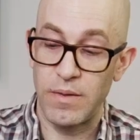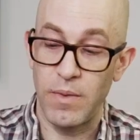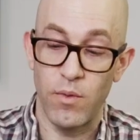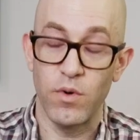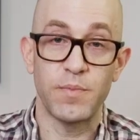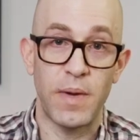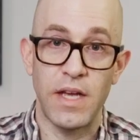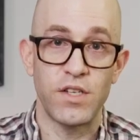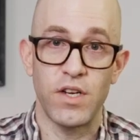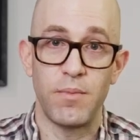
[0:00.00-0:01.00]
my worst
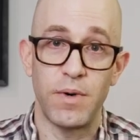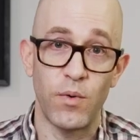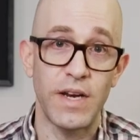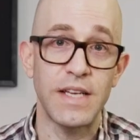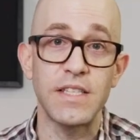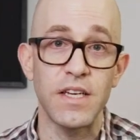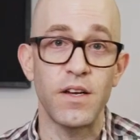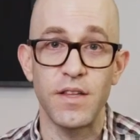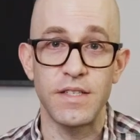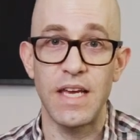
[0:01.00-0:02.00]
paint job. But when I see it
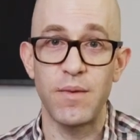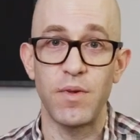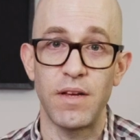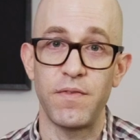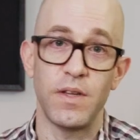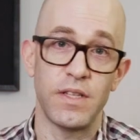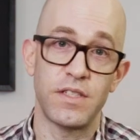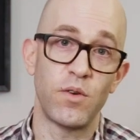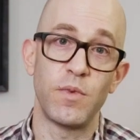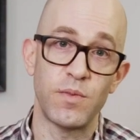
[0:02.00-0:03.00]
on the table, I feel it's
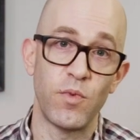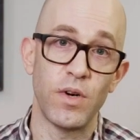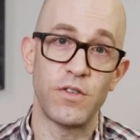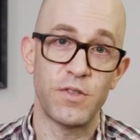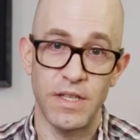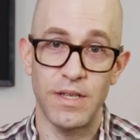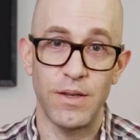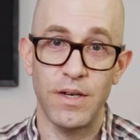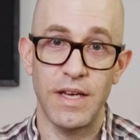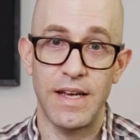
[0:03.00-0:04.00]
so much more interesting to
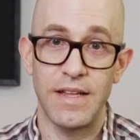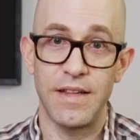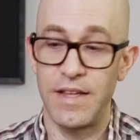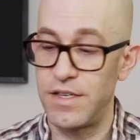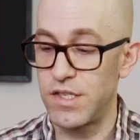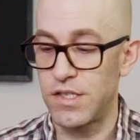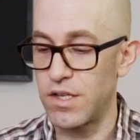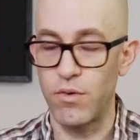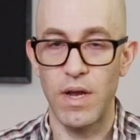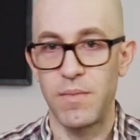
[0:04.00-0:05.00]
look at than just the
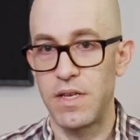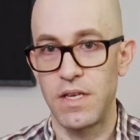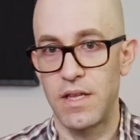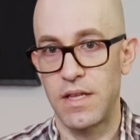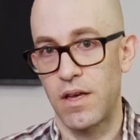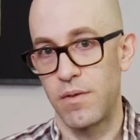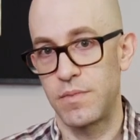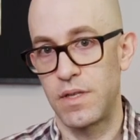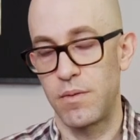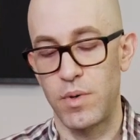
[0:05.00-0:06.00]
gray mini that
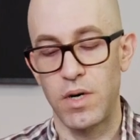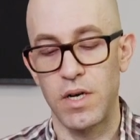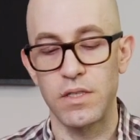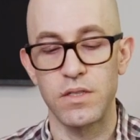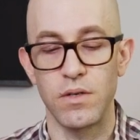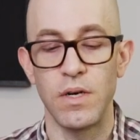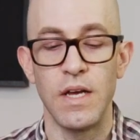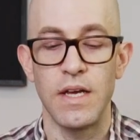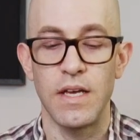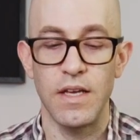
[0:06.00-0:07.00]
comes in the box. So
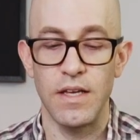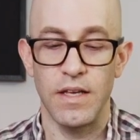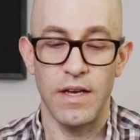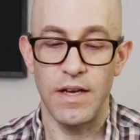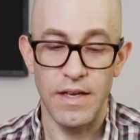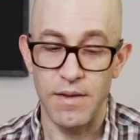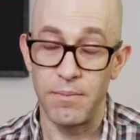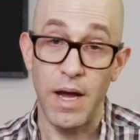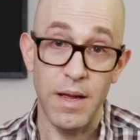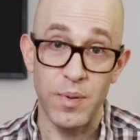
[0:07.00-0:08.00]
in
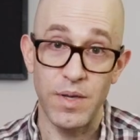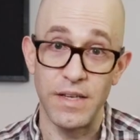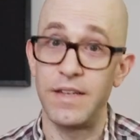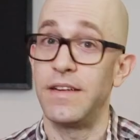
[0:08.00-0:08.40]
my opinion,